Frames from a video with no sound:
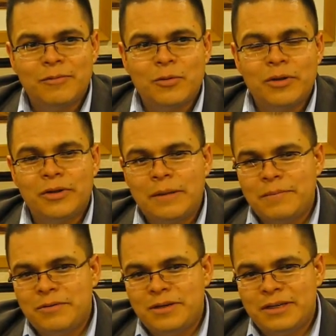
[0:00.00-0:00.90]
queer
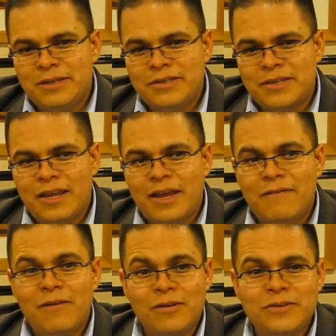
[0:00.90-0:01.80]
communities
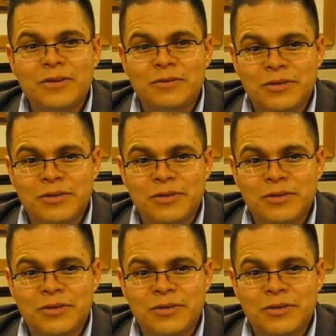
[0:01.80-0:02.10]
have also